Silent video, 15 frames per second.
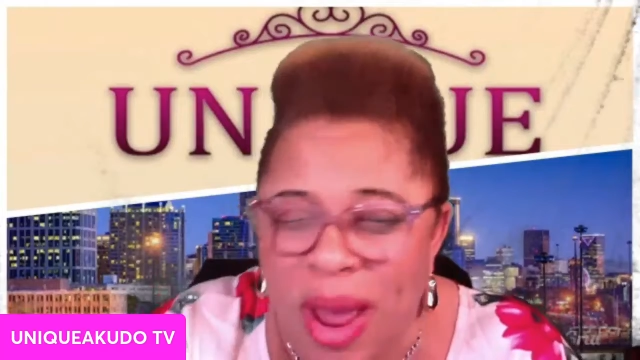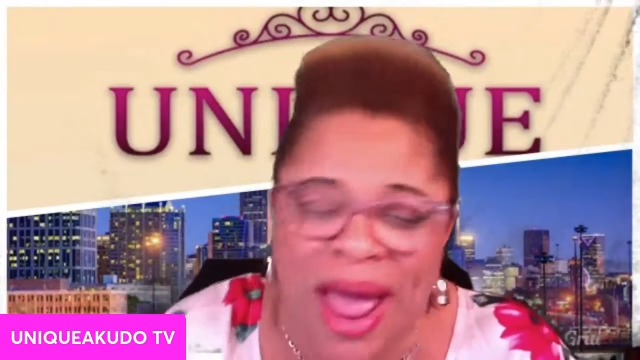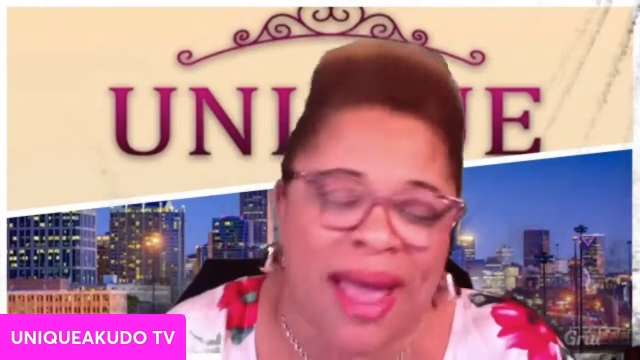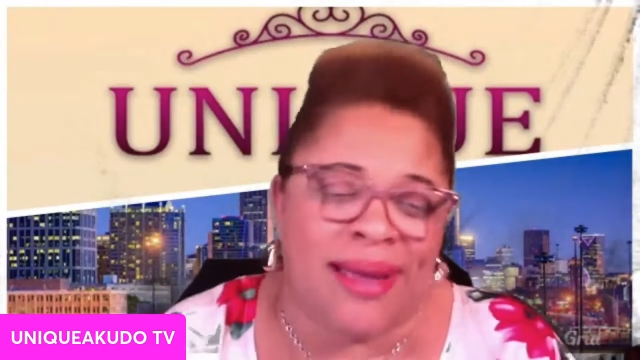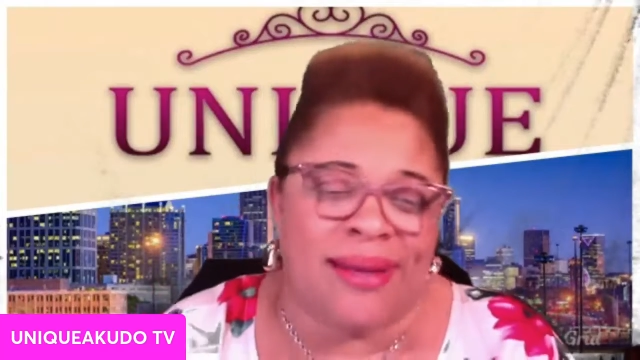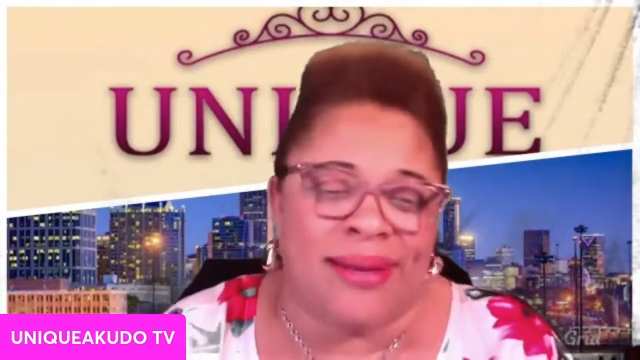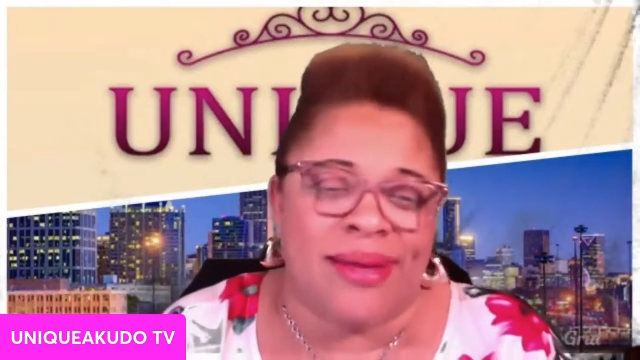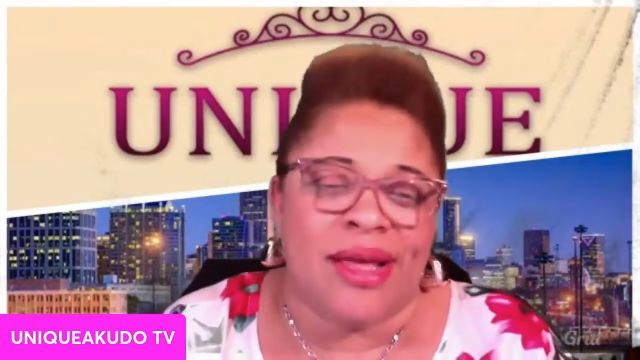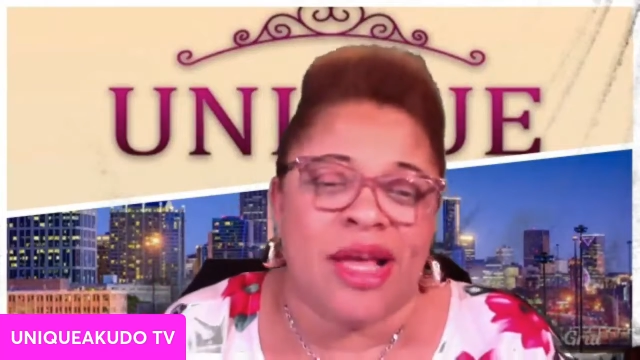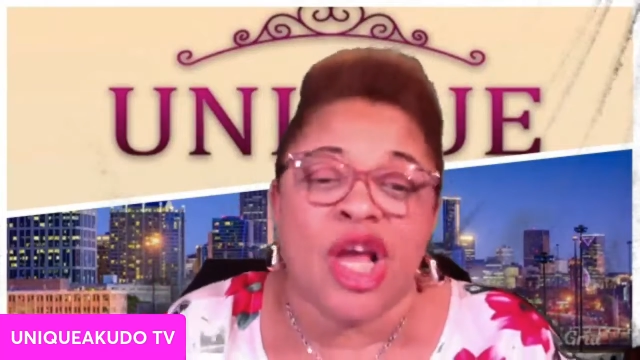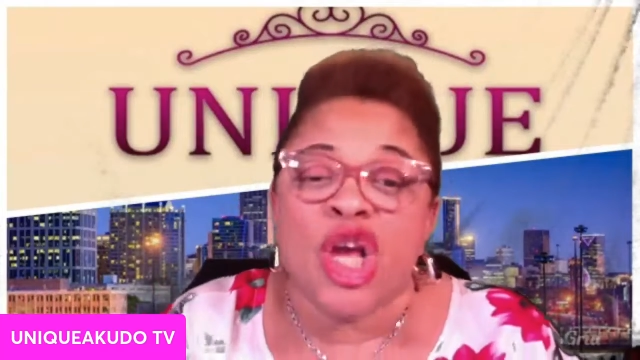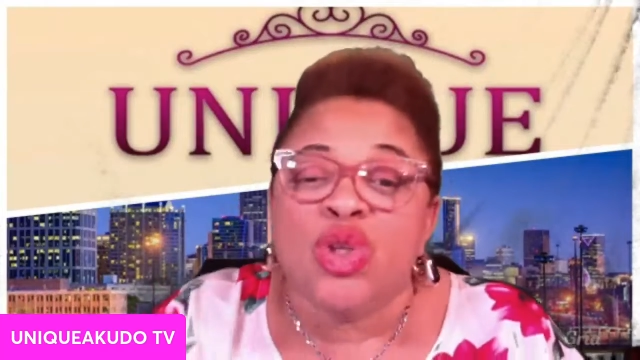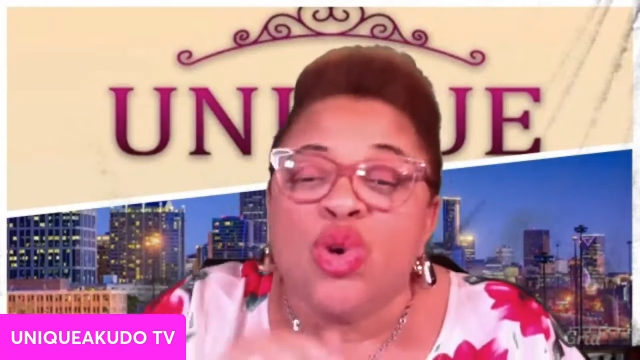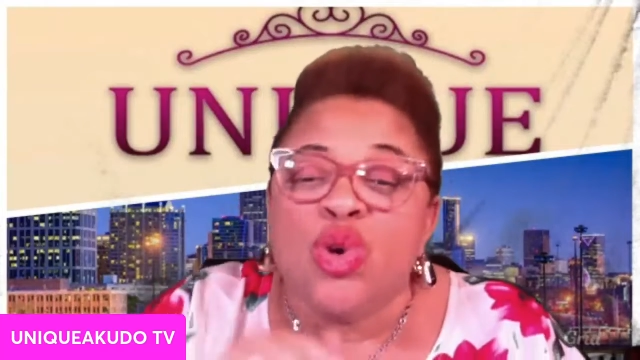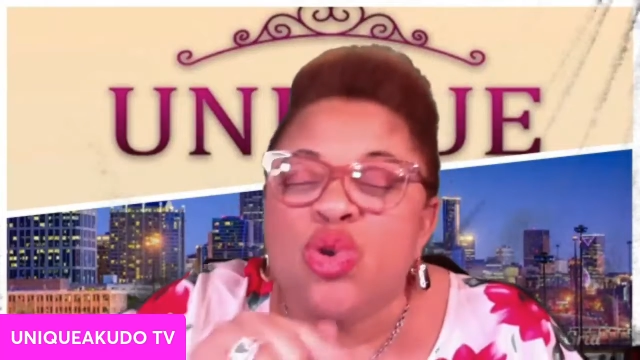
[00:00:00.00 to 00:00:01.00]
are?
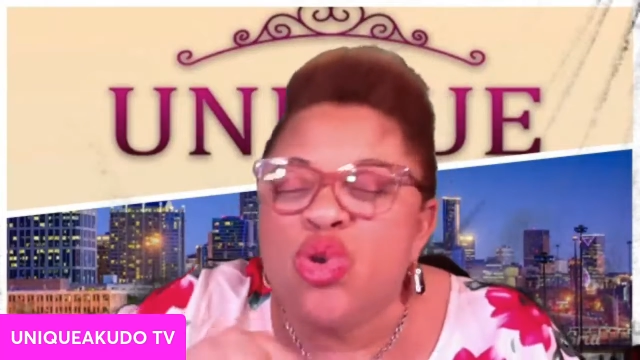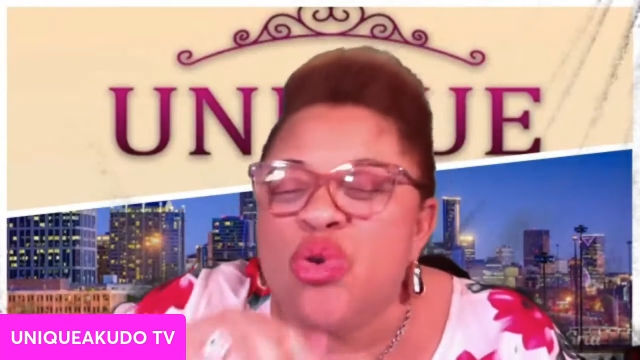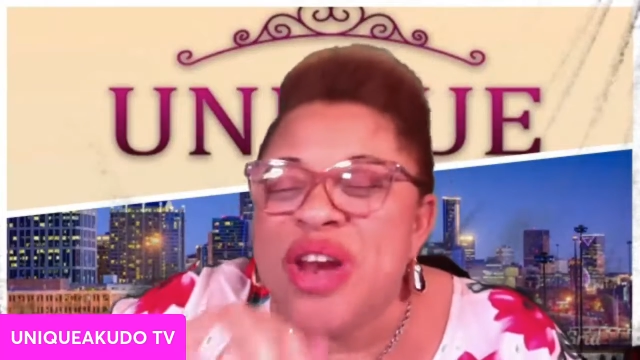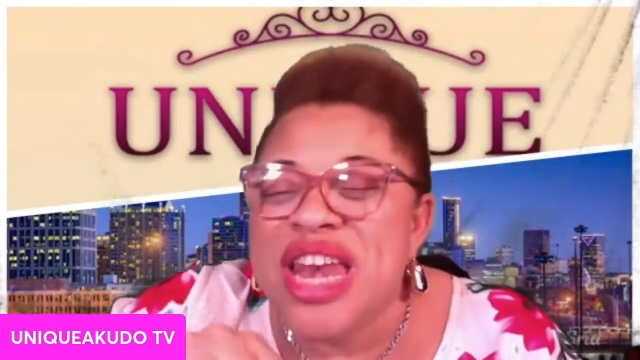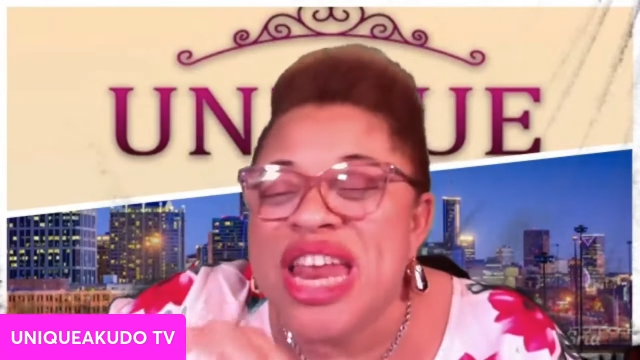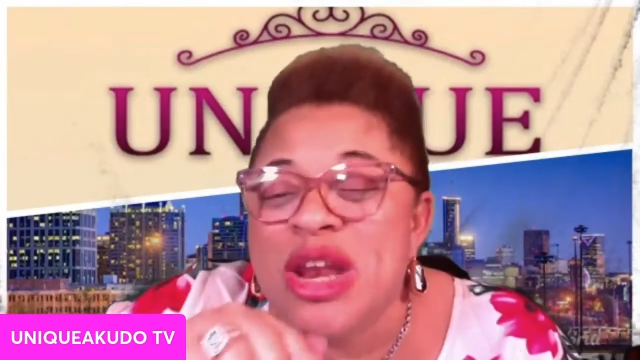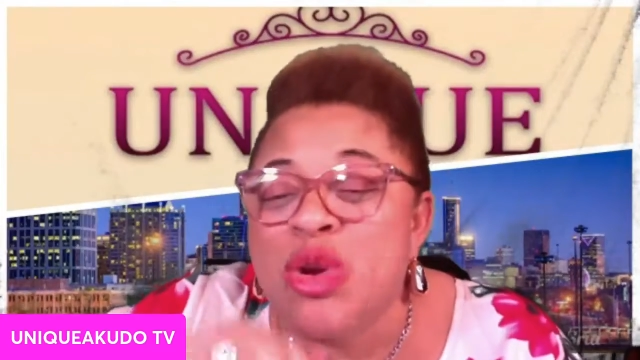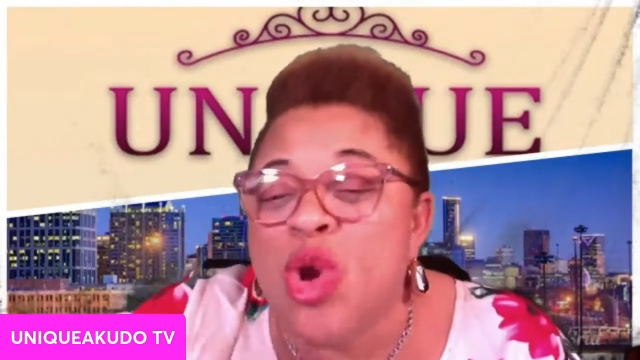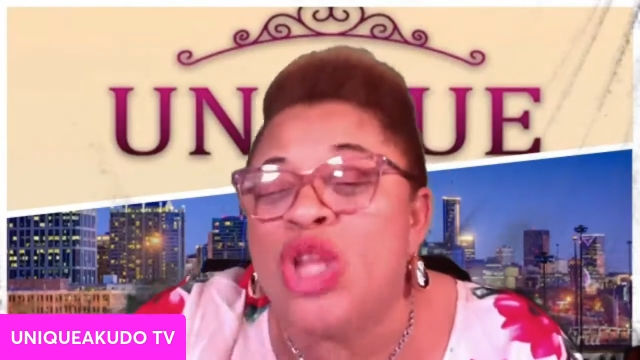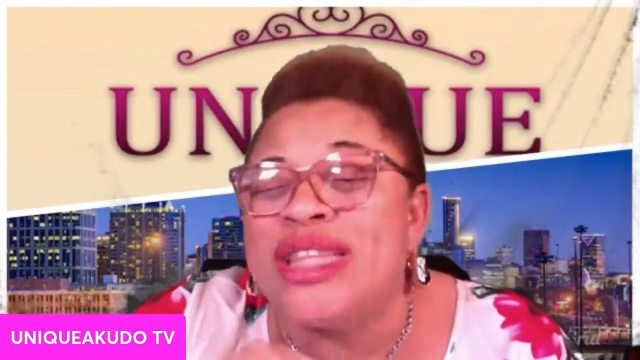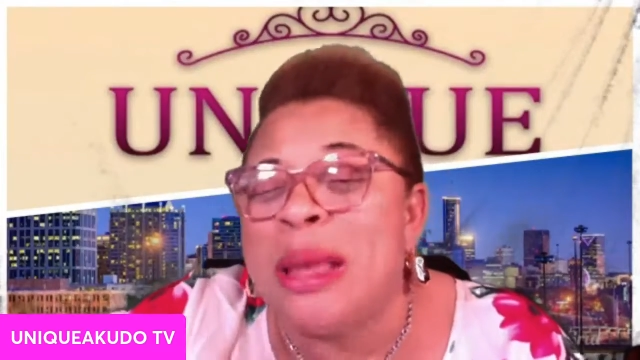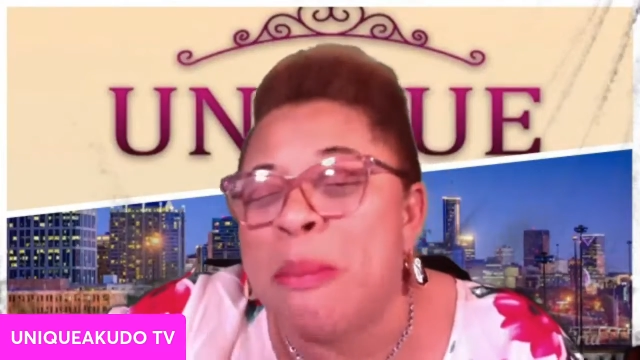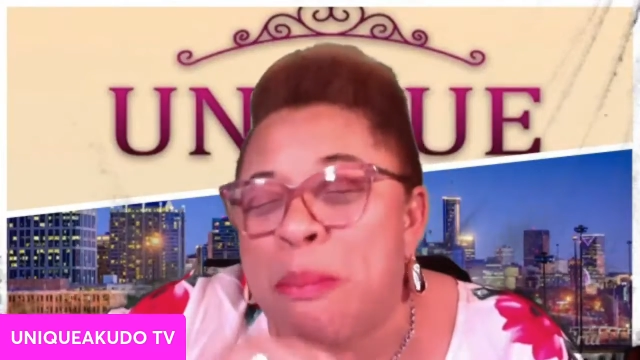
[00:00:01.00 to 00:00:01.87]
Do you really know the